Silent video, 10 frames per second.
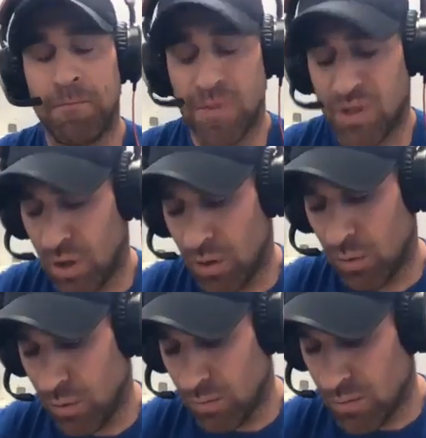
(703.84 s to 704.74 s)

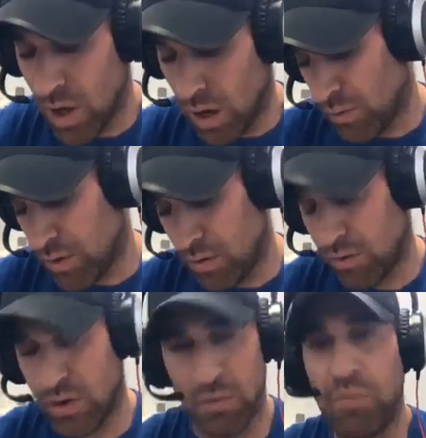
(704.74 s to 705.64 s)
So no,
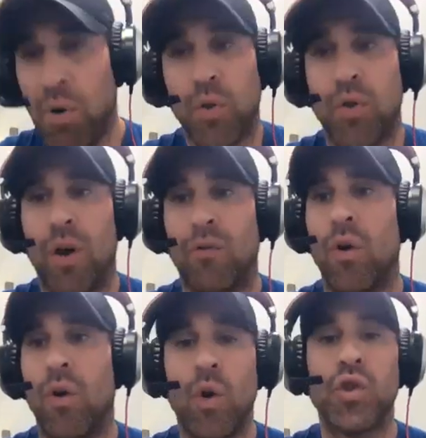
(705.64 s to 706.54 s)
they're both of
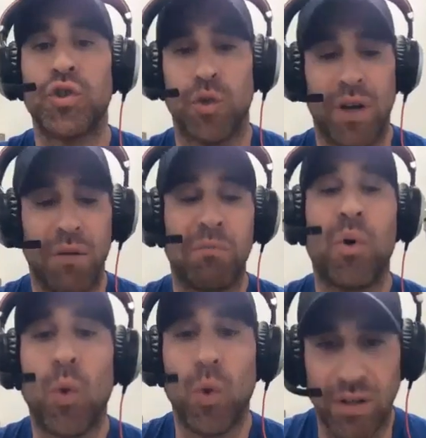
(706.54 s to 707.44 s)
ultra
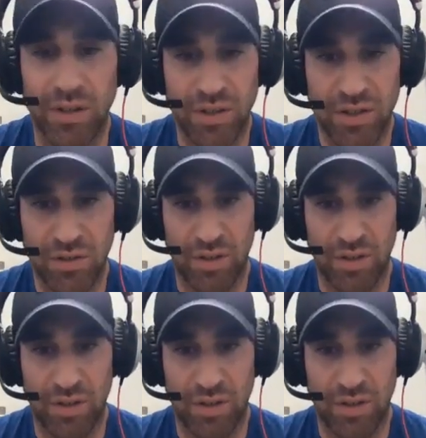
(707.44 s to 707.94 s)
importance.